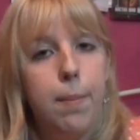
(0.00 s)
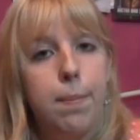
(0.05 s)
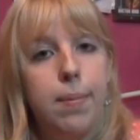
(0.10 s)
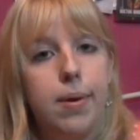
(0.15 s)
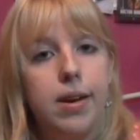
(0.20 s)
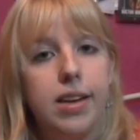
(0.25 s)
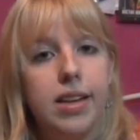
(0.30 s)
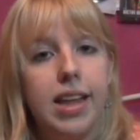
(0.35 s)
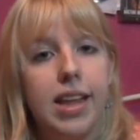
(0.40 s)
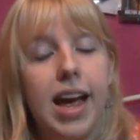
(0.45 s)

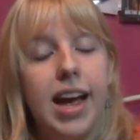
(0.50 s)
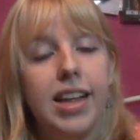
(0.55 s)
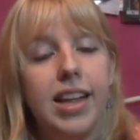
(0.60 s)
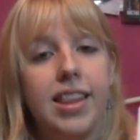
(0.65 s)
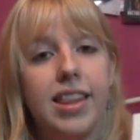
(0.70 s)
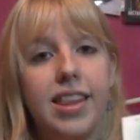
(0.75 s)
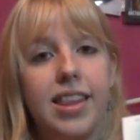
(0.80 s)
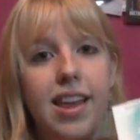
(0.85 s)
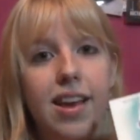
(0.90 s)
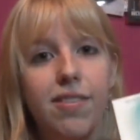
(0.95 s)
but
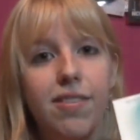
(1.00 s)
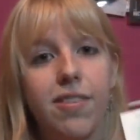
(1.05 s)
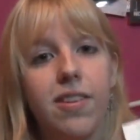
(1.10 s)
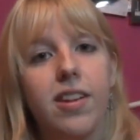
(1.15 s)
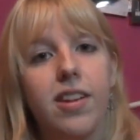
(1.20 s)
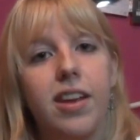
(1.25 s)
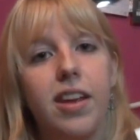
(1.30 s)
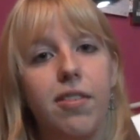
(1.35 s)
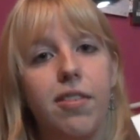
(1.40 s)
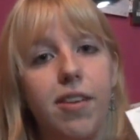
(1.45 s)
I
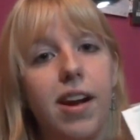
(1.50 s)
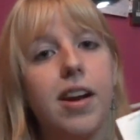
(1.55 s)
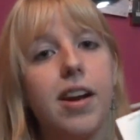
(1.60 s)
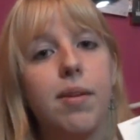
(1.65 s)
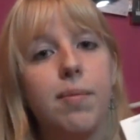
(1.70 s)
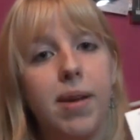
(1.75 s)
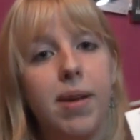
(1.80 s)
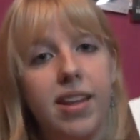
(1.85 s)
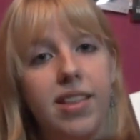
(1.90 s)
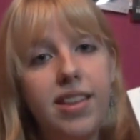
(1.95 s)
definitely
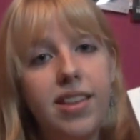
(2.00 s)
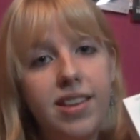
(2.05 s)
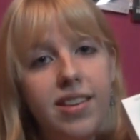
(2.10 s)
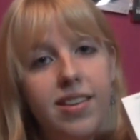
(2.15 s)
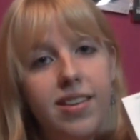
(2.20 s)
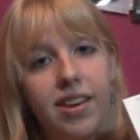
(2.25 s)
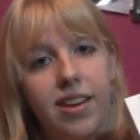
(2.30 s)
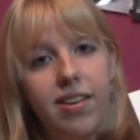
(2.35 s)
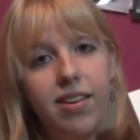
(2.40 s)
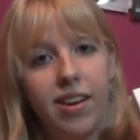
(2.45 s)
recommend this
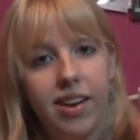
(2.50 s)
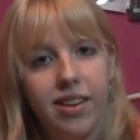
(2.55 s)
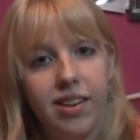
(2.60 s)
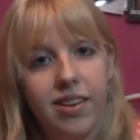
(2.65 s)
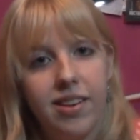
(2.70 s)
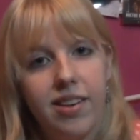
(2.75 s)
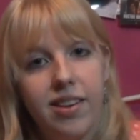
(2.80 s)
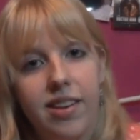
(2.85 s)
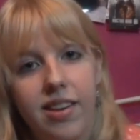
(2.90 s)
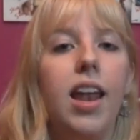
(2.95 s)

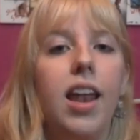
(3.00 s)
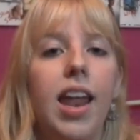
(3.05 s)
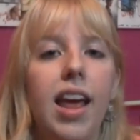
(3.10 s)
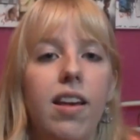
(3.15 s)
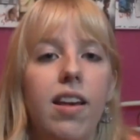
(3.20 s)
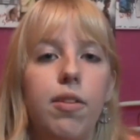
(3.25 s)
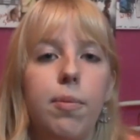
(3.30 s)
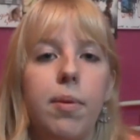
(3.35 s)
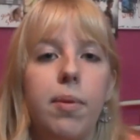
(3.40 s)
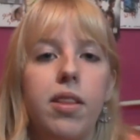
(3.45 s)
series.
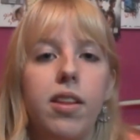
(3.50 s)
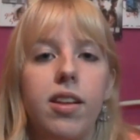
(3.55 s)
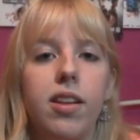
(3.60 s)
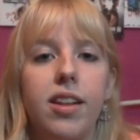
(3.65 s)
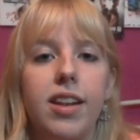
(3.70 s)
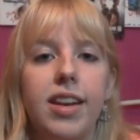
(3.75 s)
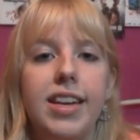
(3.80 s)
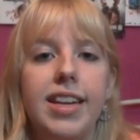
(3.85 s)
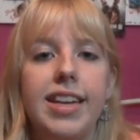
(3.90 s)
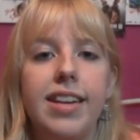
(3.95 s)
Last but
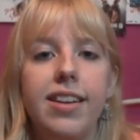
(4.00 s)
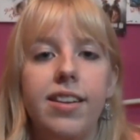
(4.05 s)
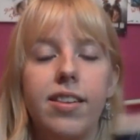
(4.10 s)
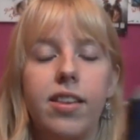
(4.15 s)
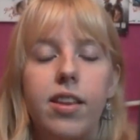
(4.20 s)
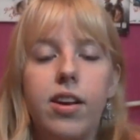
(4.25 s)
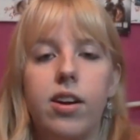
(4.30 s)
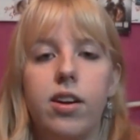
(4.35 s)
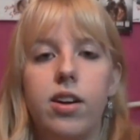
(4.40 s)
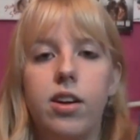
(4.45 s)
not
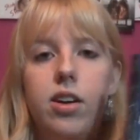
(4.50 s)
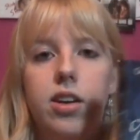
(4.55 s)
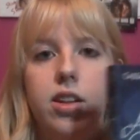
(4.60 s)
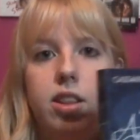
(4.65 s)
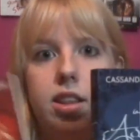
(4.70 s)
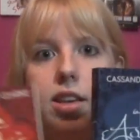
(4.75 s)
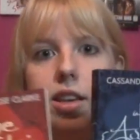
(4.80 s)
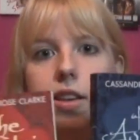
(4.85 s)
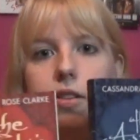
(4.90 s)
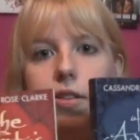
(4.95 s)
least are
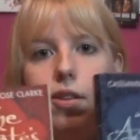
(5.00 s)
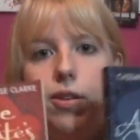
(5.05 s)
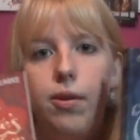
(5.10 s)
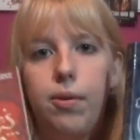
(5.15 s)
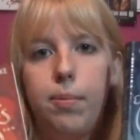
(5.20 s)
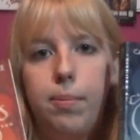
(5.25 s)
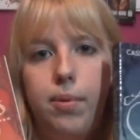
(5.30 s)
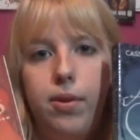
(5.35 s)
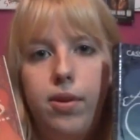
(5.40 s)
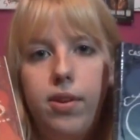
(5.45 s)
these
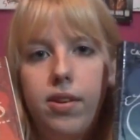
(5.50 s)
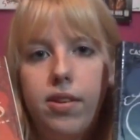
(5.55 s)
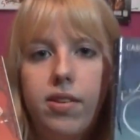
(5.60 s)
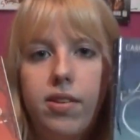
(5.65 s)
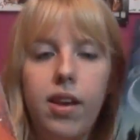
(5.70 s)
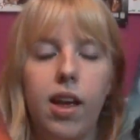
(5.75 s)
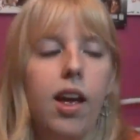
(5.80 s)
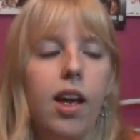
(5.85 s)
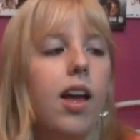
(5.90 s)
two books.